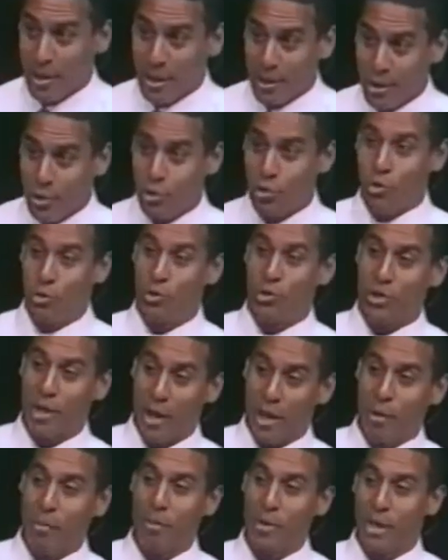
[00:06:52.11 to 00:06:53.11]
Did you
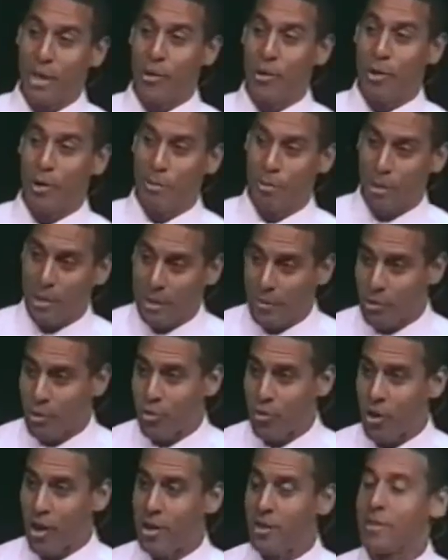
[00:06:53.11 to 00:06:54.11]
tell me that you didn't believe in
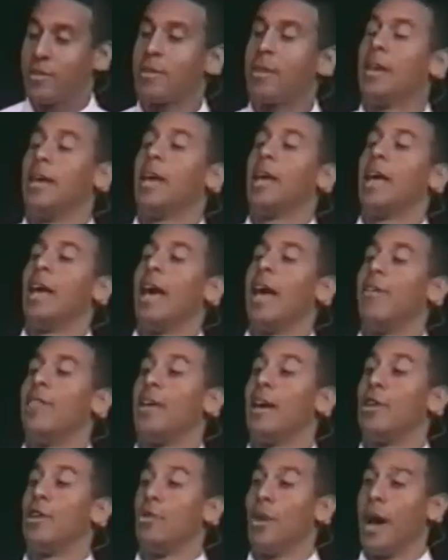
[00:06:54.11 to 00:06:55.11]
Christ and
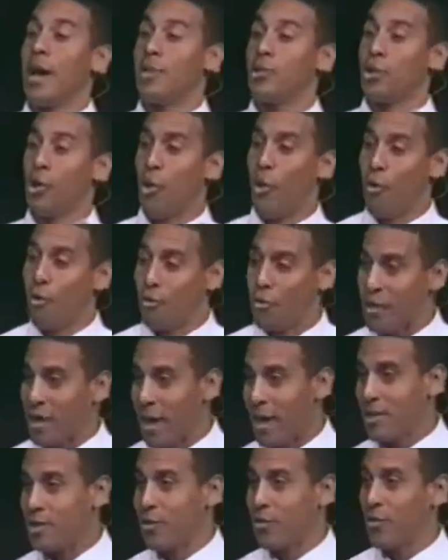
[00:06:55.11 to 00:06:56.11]
that you had your own
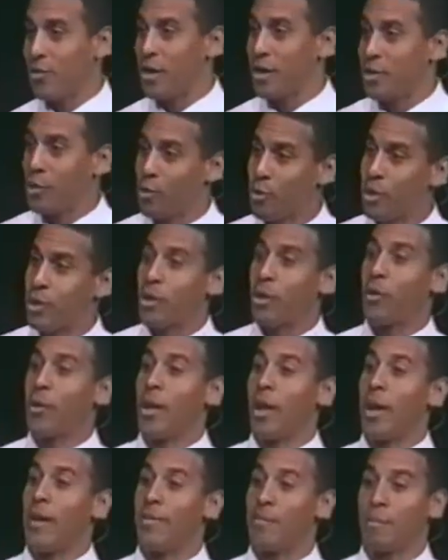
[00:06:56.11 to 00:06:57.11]
philosophy and you were going to go
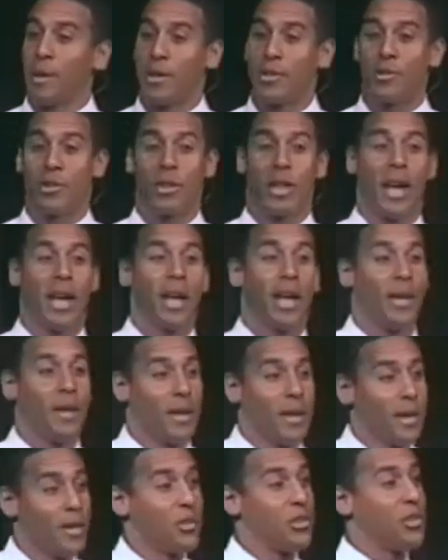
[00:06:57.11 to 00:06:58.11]
to heaven based on that?
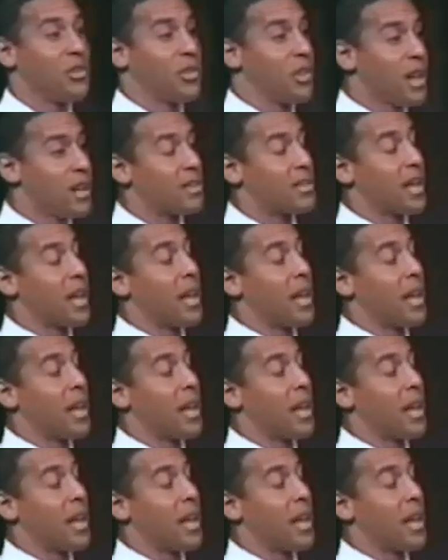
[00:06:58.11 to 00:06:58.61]
She said, yes.